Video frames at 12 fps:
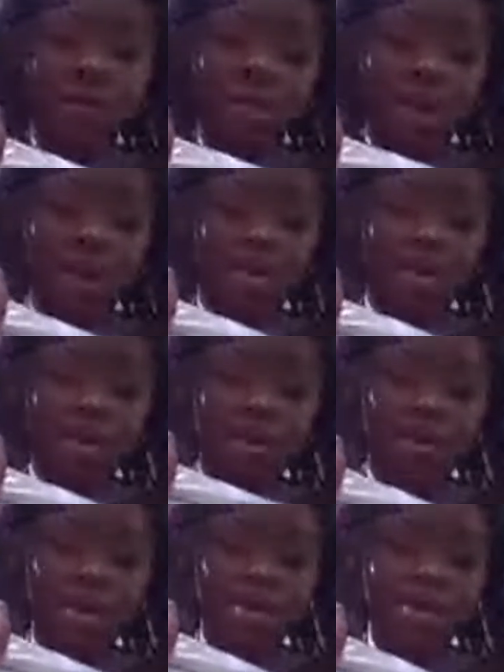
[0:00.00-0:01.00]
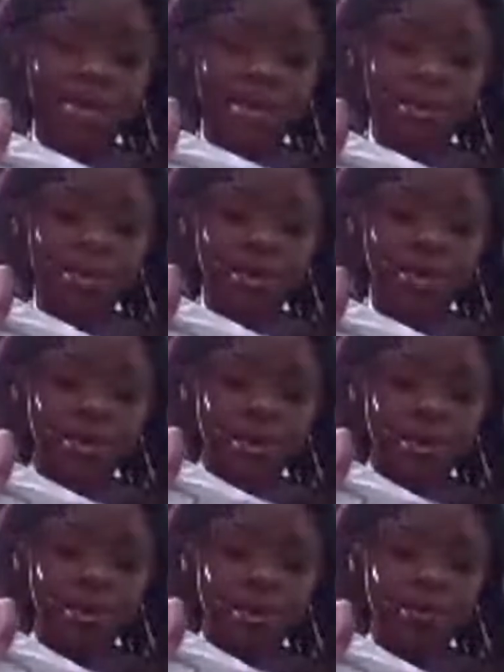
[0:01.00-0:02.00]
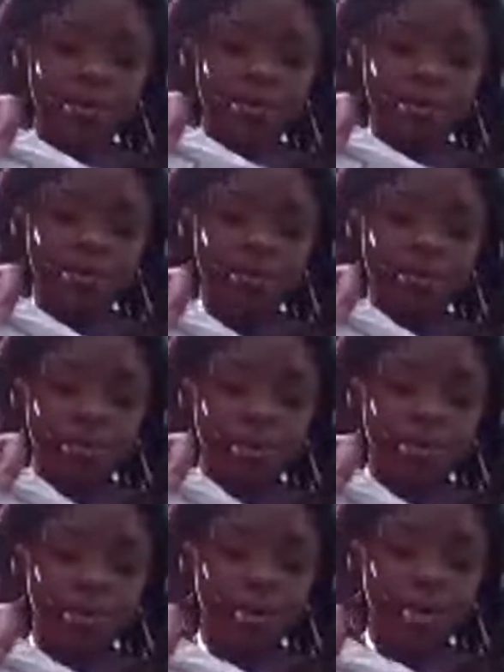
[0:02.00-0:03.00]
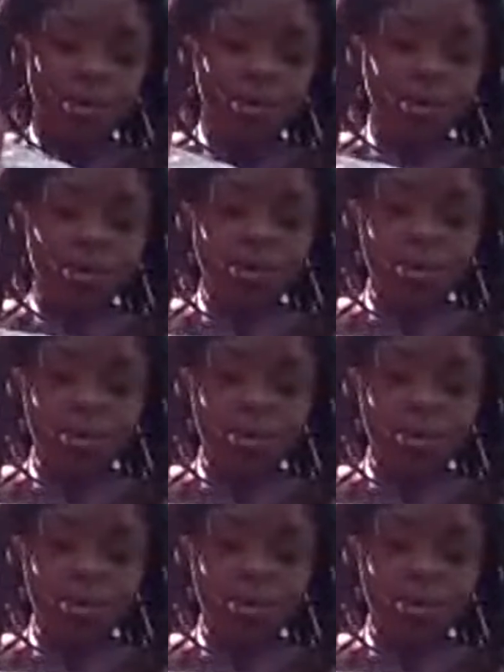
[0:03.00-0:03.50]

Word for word: which I already know how this is going to go. All right? Ooh,